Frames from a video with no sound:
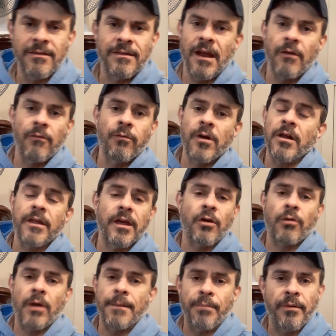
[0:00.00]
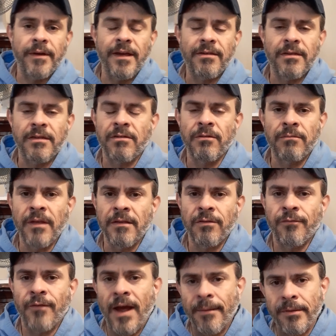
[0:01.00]
they're really a great place.
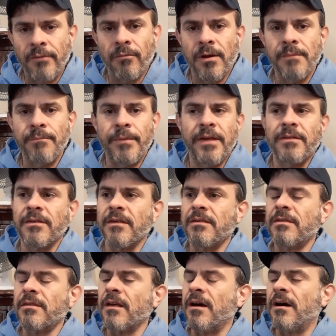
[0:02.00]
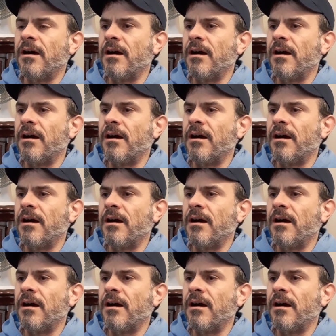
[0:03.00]
It's family run business.